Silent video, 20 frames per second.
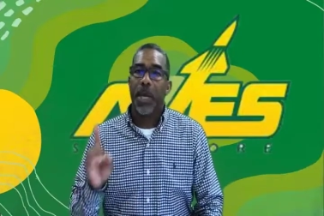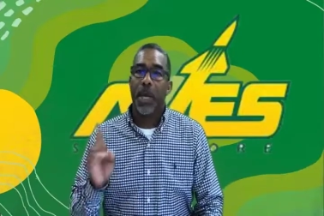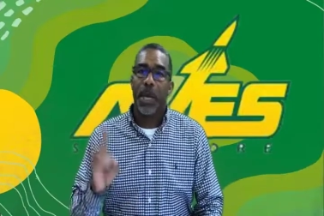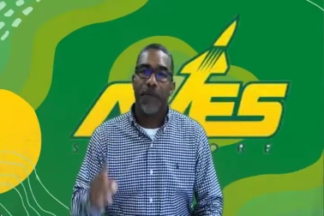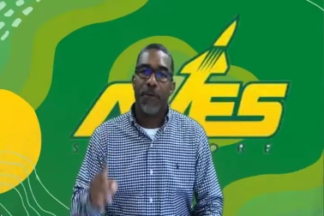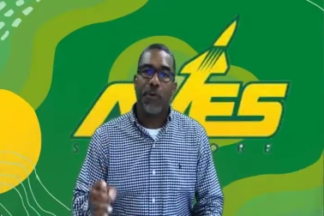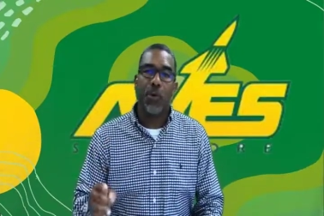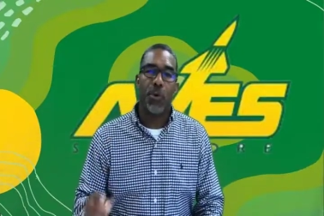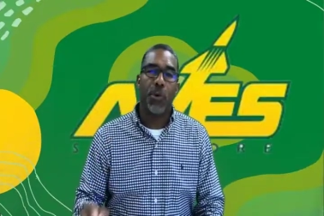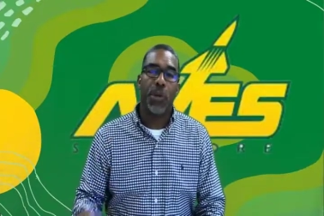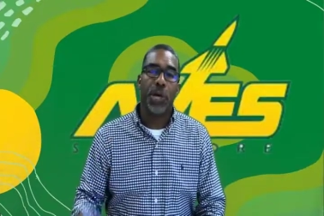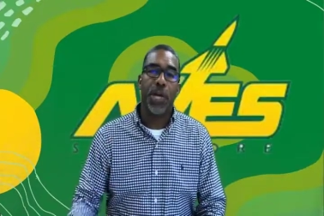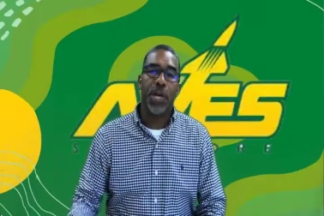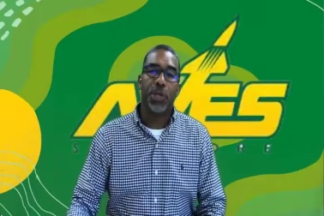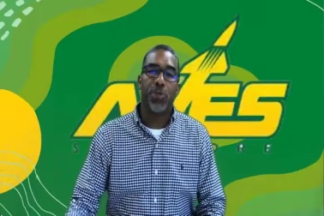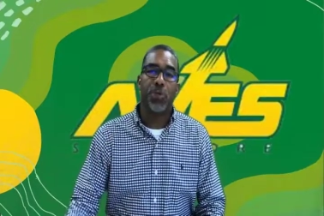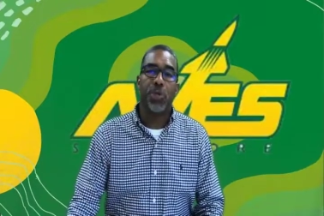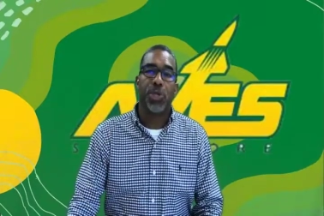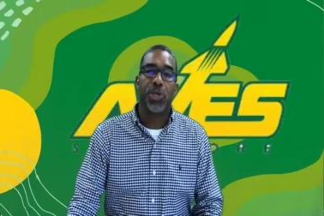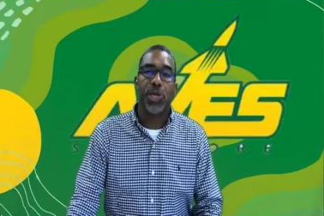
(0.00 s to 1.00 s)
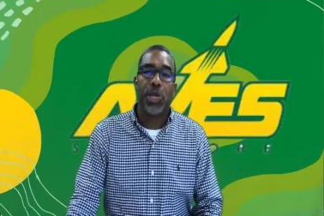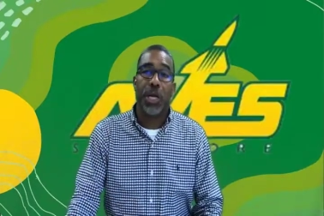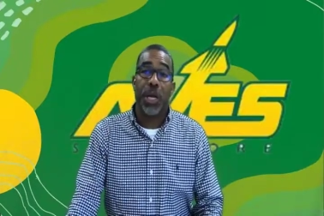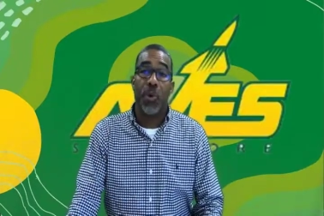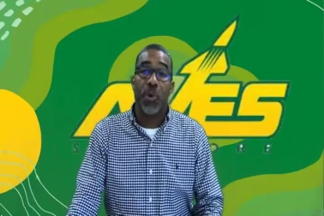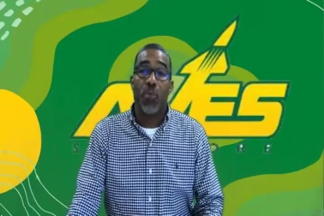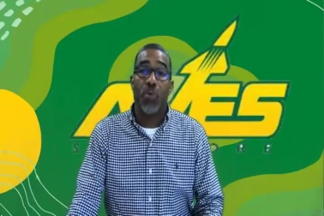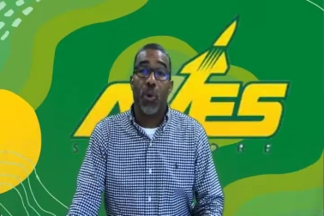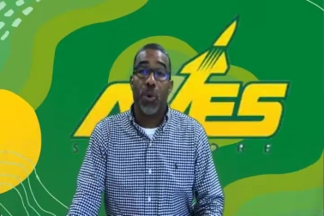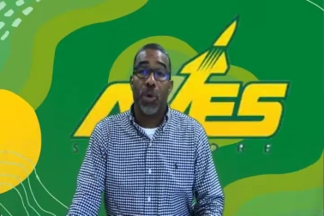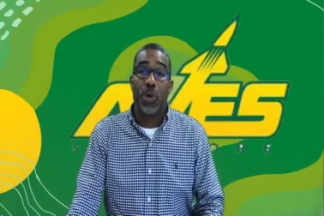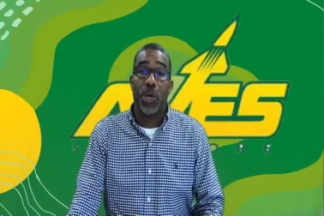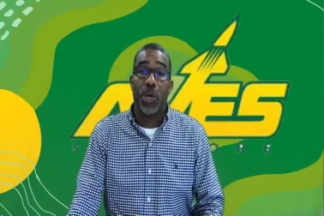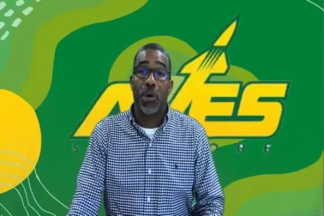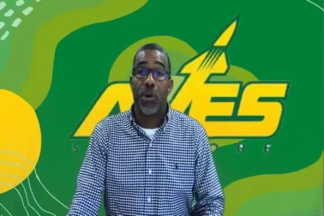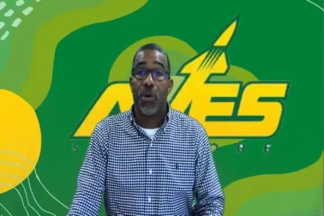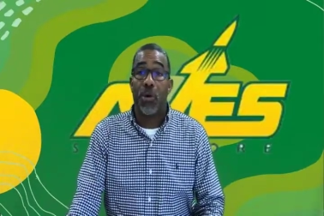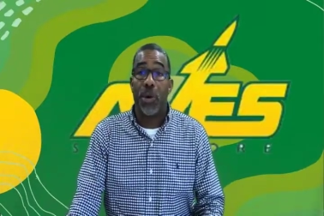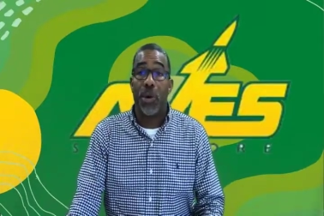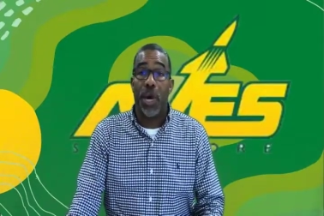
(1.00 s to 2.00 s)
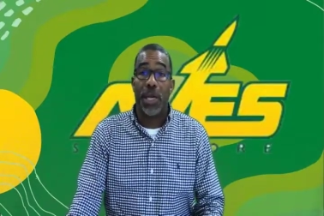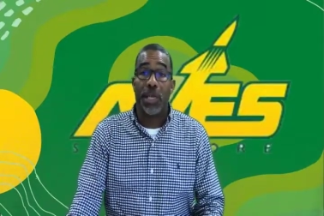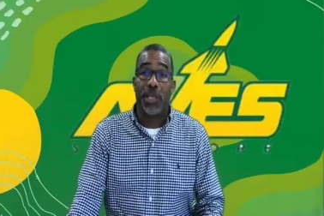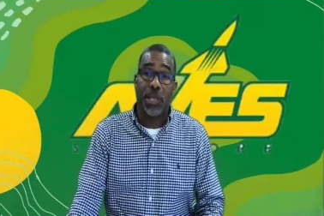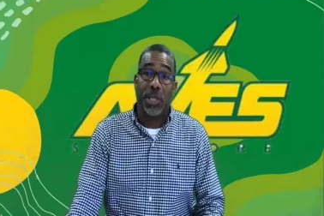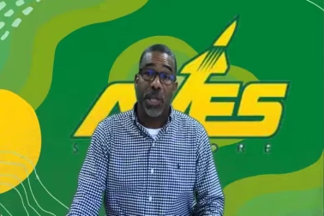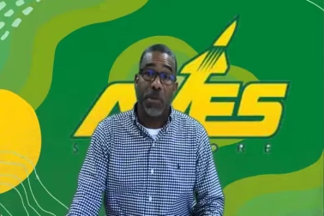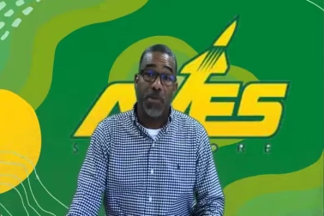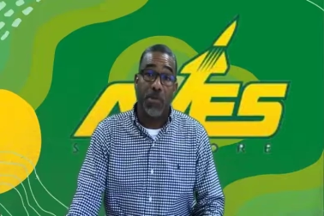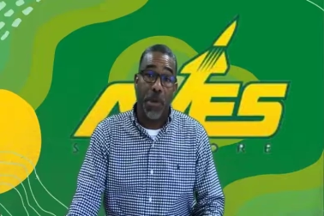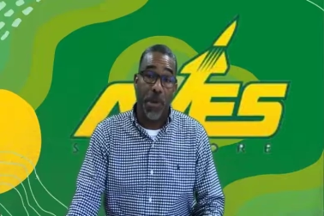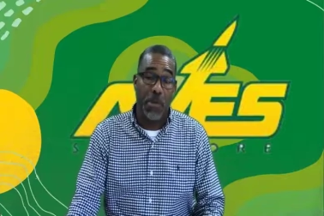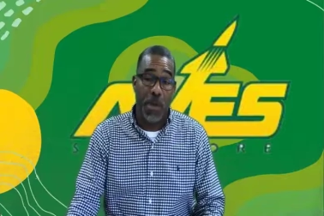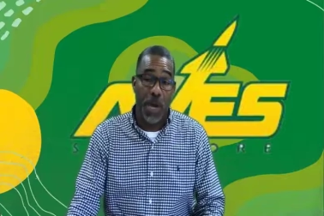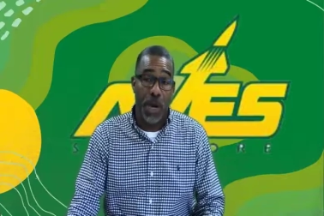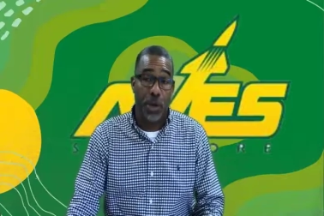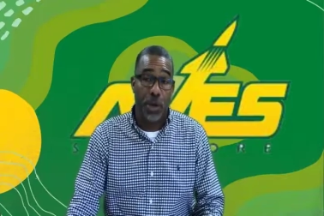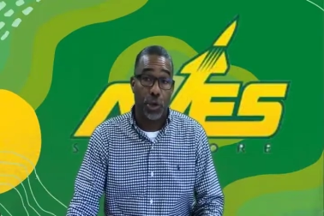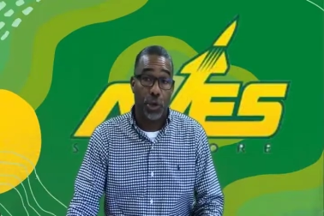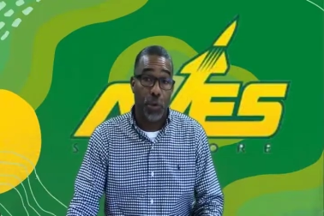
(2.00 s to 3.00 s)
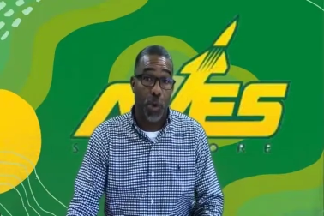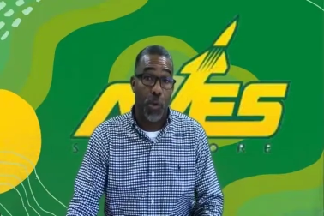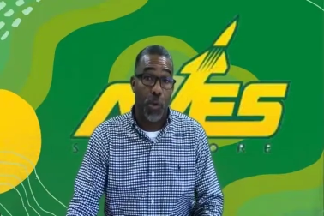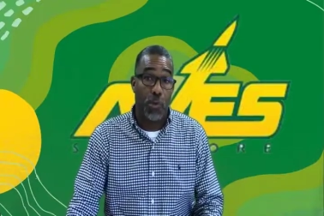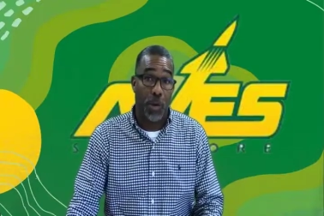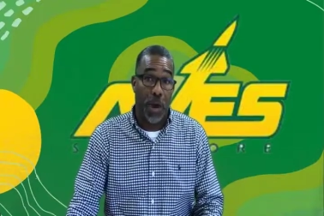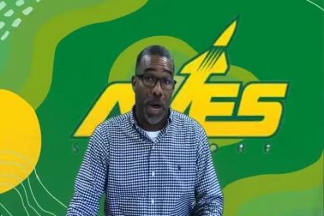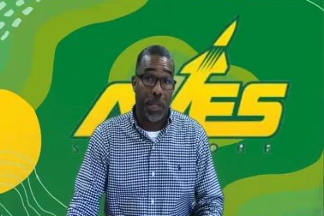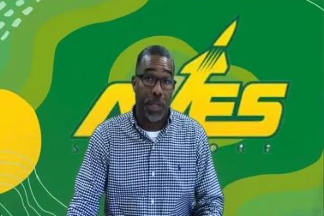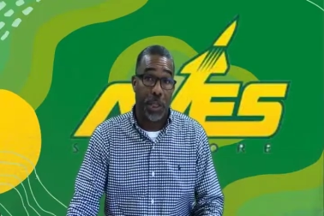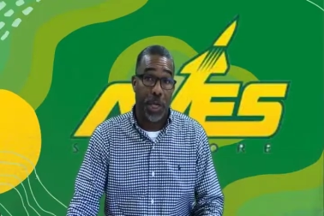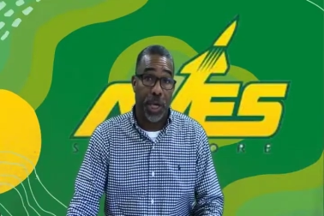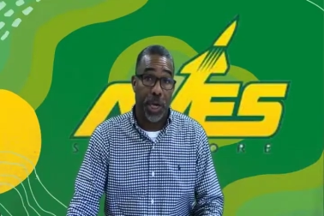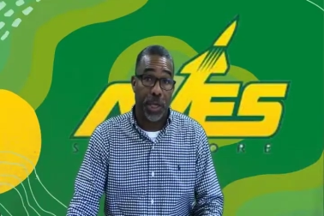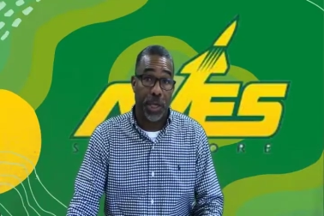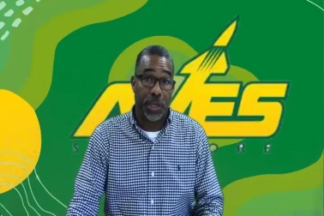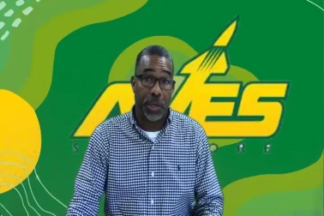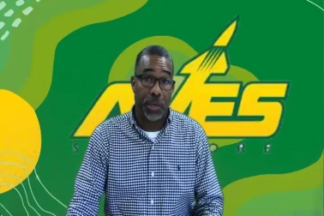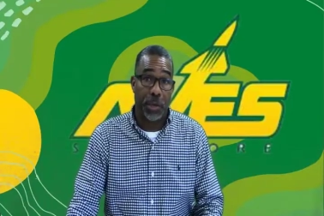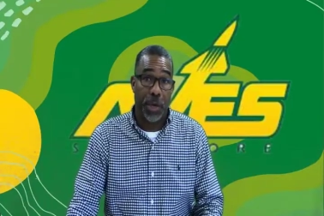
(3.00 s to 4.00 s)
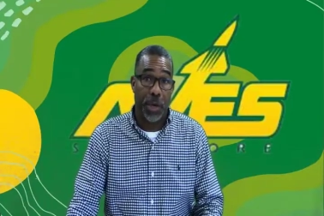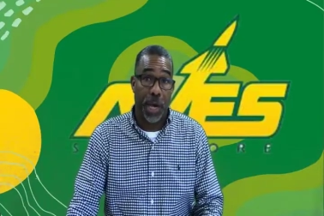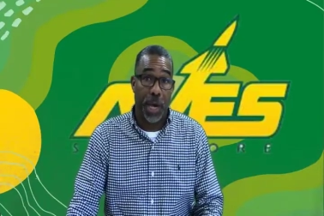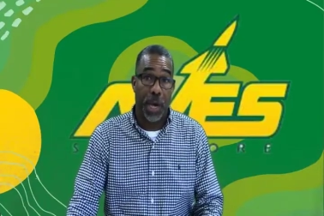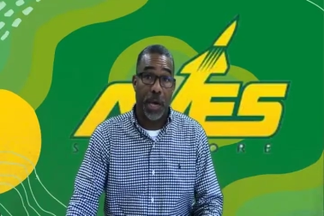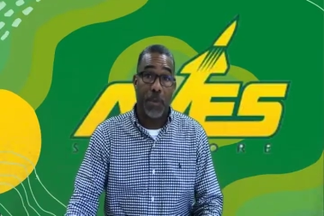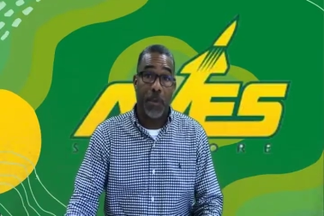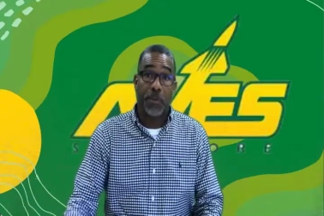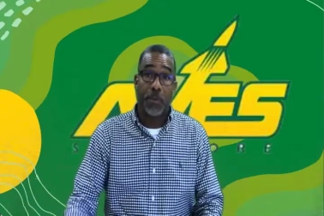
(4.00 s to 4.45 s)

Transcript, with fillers: If you are interested in working on a STEAM PBL drone project, okay,